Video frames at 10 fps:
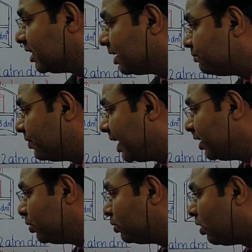that
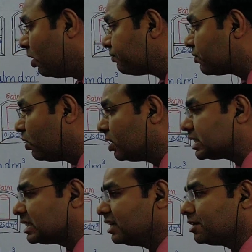value of
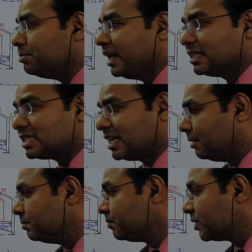constant remains
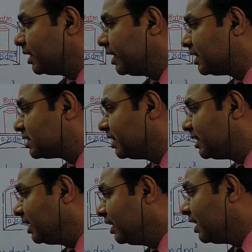same. It is
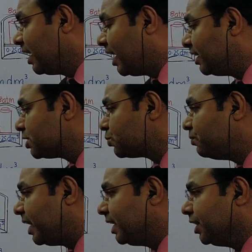written and its
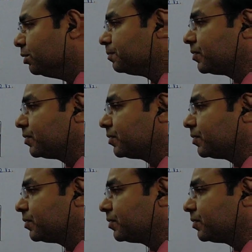value,